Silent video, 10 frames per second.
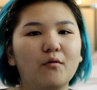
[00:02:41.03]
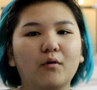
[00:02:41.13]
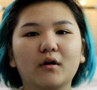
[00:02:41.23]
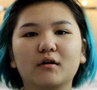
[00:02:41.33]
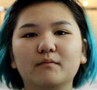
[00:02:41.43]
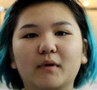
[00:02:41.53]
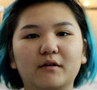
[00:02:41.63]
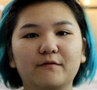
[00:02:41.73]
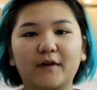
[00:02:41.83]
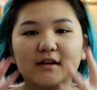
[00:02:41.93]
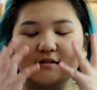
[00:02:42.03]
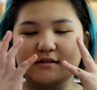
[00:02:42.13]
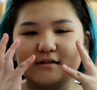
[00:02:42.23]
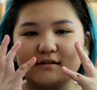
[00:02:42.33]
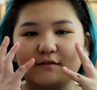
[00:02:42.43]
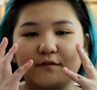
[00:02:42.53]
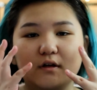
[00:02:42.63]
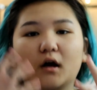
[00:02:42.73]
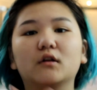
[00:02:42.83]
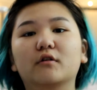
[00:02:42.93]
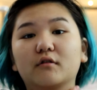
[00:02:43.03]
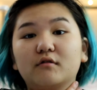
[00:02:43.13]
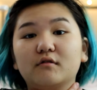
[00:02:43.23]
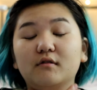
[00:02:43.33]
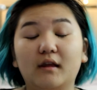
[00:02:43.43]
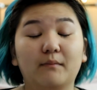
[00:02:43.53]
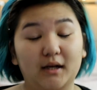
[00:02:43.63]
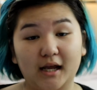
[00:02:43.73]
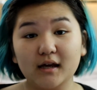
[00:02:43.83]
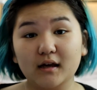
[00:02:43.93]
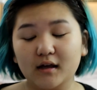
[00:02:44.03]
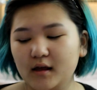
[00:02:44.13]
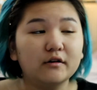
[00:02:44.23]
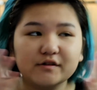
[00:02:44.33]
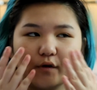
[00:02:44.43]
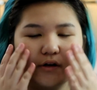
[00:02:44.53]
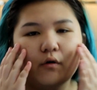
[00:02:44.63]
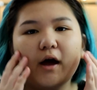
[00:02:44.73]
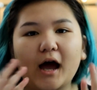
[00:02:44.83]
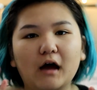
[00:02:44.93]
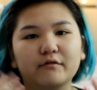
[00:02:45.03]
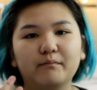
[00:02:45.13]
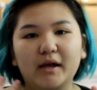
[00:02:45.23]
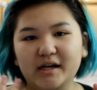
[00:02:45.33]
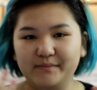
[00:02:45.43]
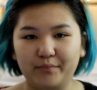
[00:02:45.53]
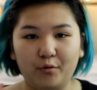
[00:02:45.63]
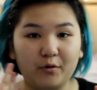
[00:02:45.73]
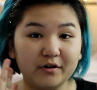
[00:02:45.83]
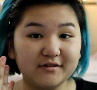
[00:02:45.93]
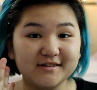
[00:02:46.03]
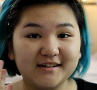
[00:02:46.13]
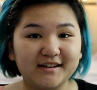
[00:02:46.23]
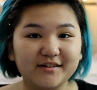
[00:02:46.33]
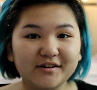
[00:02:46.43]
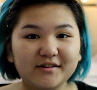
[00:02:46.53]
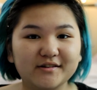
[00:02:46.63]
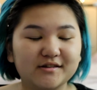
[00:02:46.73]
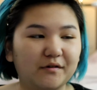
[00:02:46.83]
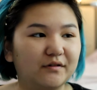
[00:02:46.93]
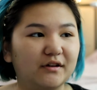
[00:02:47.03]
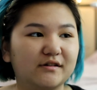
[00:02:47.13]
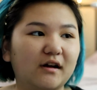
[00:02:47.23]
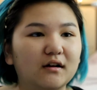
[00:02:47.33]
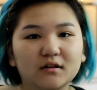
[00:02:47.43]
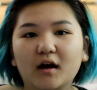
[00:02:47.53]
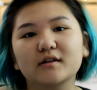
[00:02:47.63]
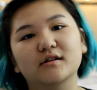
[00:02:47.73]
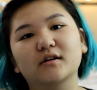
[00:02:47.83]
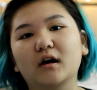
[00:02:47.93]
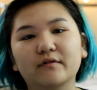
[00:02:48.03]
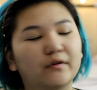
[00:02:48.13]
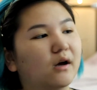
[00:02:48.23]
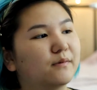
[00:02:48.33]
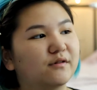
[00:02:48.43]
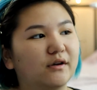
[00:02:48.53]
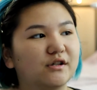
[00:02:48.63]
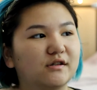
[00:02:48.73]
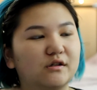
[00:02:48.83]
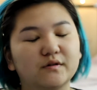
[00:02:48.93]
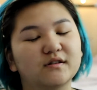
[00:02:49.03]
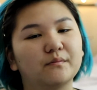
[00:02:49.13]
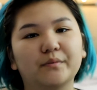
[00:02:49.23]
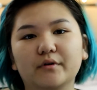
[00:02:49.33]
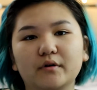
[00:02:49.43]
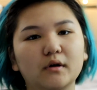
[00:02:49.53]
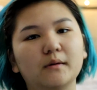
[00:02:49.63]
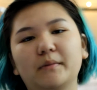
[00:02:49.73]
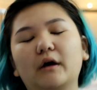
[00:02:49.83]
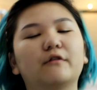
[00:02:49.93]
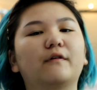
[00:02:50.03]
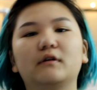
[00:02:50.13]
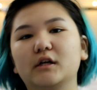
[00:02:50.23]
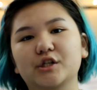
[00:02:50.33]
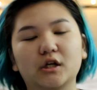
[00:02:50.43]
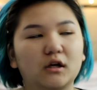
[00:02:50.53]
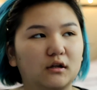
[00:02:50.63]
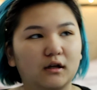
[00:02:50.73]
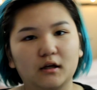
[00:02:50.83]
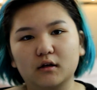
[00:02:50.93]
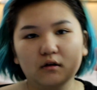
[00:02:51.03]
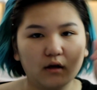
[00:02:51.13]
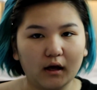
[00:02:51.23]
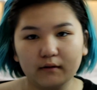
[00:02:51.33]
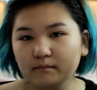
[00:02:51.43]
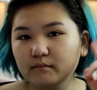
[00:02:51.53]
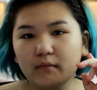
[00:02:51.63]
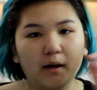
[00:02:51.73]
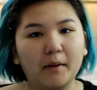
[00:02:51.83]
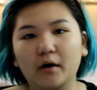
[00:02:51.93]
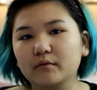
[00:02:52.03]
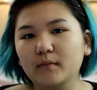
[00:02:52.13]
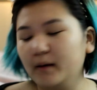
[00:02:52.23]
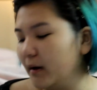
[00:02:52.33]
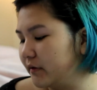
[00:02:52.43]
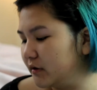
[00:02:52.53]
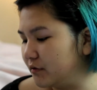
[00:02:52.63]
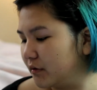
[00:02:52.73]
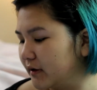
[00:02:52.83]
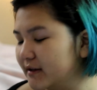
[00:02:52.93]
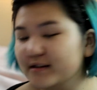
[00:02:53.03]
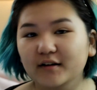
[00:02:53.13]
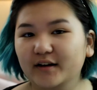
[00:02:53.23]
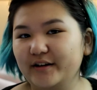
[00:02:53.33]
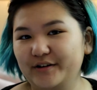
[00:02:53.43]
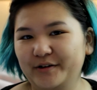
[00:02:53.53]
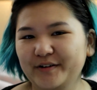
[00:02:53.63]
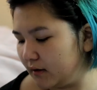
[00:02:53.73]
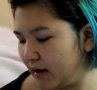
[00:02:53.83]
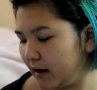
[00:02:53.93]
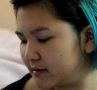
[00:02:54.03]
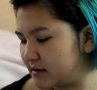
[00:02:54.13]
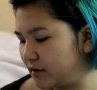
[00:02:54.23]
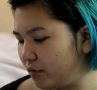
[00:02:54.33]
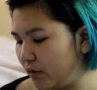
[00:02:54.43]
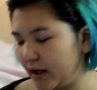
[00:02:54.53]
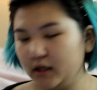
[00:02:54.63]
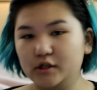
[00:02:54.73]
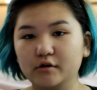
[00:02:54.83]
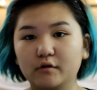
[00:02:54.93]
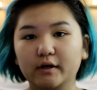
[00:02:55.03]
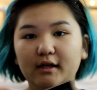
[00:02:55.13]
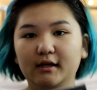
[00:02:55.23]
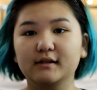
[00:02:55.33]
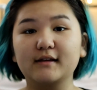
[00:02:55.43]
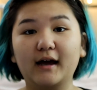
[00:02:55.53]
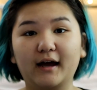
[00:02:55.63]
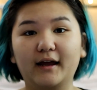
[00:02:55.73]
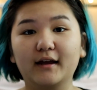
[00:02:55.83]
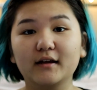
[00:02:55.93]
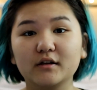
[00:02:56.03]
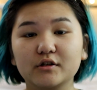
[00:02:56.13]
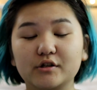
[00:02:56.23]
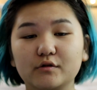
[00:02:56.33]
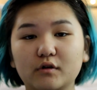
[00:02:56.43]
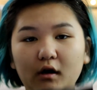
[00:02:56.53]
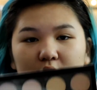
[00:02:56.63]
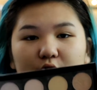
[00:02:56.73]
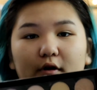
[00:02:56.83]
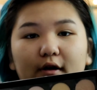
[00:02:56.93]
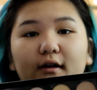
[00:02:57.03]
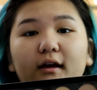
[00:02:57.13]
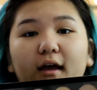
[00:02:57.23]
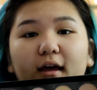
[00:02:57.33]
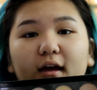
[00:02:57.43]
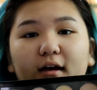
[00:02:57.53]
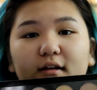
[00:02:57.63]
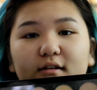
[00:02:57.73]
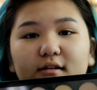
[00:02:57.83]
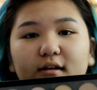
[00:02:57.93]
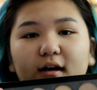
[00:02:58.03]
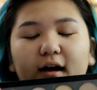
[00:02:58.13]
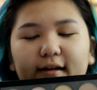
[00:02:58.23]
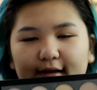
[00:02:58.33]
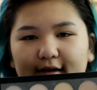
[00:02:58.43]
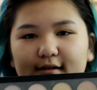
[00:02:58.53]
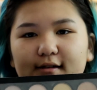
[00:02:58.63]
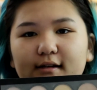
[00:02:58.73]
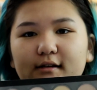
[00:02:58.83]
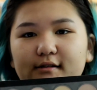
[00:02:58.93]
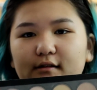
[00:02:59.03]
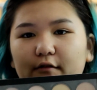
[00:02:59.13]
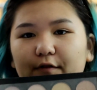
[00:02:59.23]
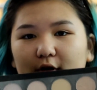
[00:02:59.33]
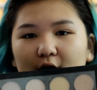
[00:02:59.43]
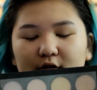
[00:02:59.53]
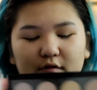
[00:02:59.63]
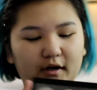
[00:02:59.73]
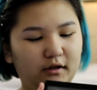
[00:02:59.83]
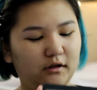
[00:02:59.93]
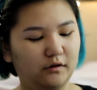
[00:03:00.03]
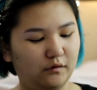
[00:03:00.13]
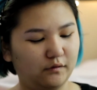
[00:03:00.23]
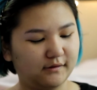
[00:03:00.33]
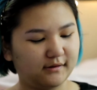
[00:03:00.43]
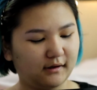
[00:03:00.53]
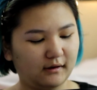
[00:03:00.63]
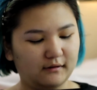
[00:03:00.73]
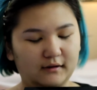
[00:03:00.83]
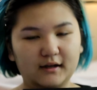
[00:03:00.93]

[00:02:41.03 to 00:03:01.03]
or my face is a different color than my neck. And also, I don't have many pores either, so there's not a lot to cover up, so I just do simple powder foundation and then I'm out. I'm out the door, that's all I do. Next, what I do is I do contour and highlight. So for contour, I use the